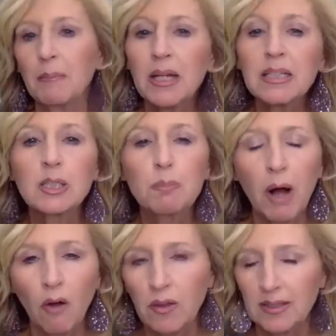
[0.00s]
going to
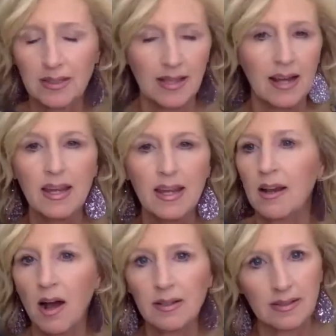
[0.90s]
spell this because I
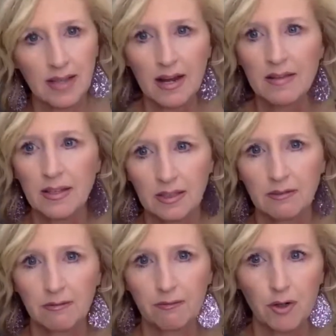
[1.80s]
cannot say this
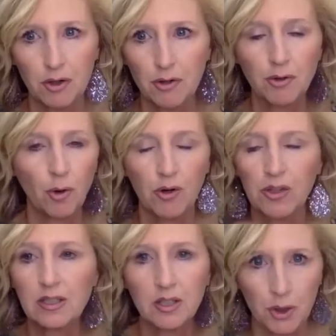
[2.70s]
fruit or
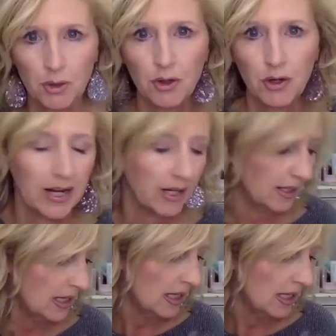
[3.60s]
this nutrient.